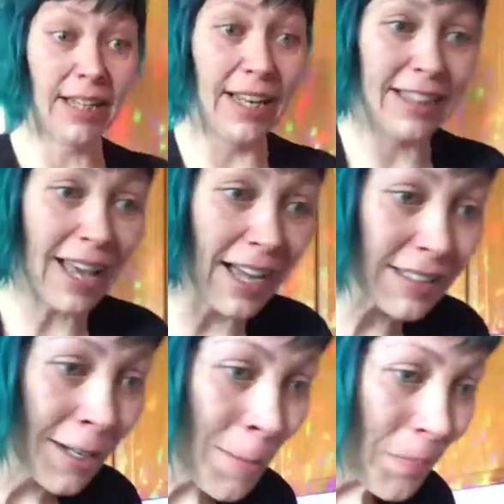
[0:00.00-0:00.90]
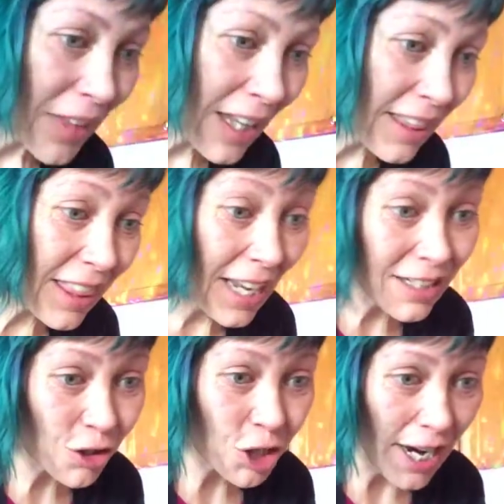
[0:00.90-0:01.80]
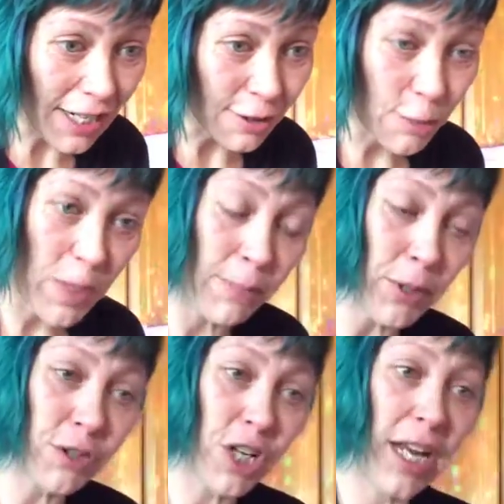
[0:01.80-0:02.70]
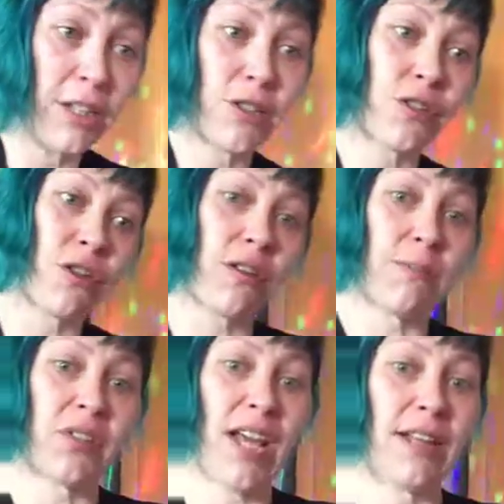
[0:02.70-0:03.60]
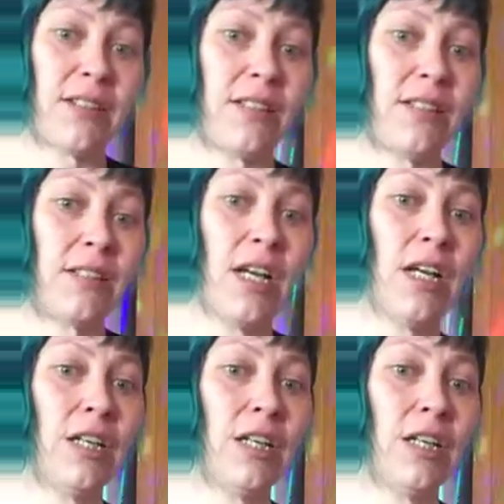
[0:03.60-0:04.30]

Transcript: Like that, things change, people change, circumstances